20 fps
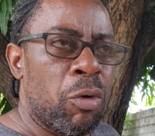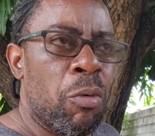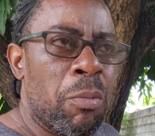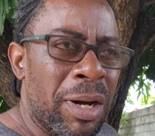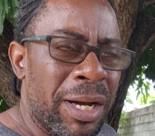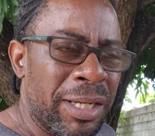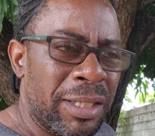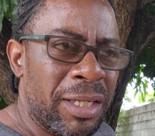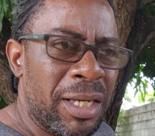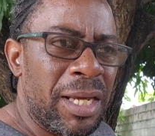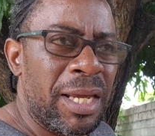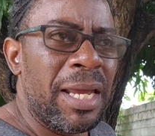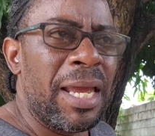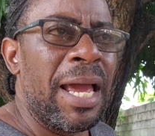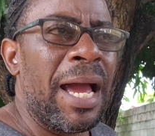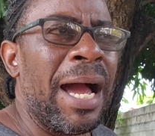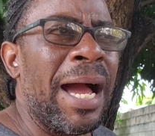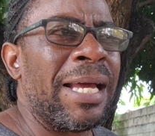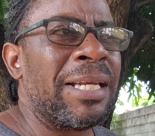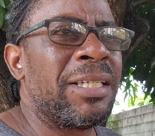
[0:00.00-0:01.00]
woman,
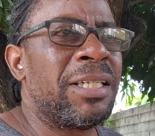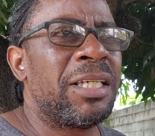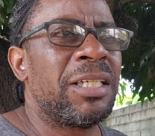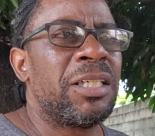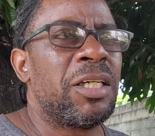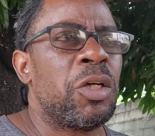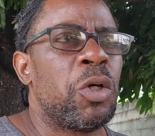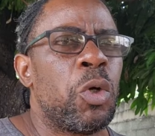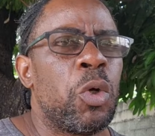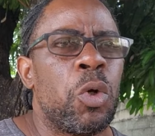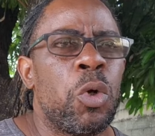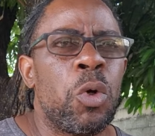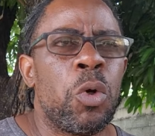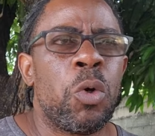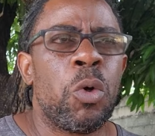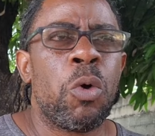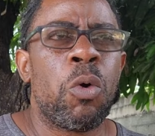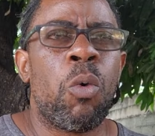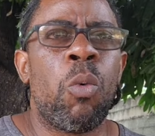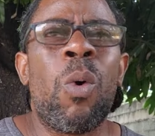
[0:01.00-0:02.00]
and
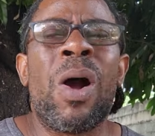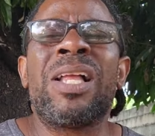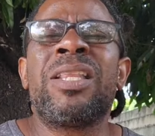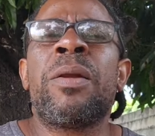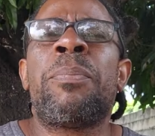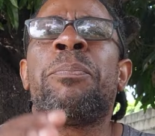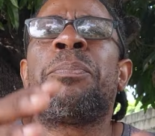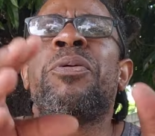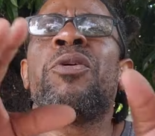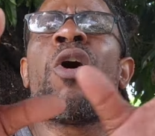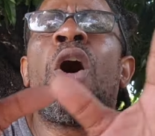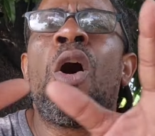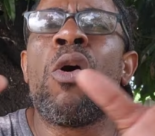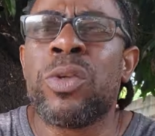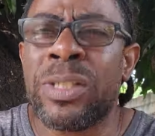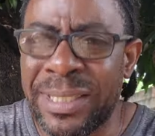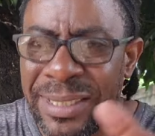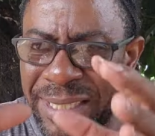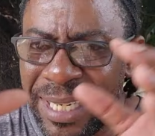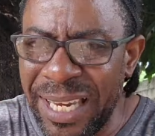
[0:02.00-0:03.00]
what the
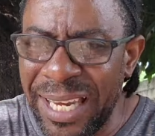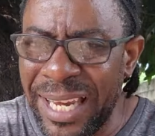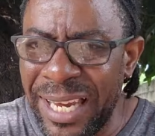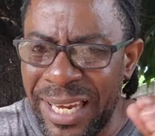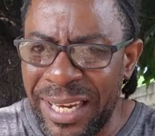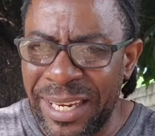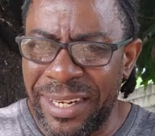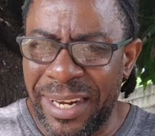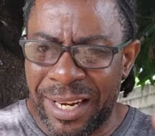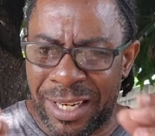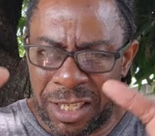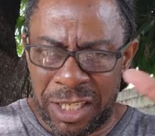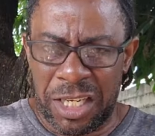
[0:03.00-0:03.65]
proceed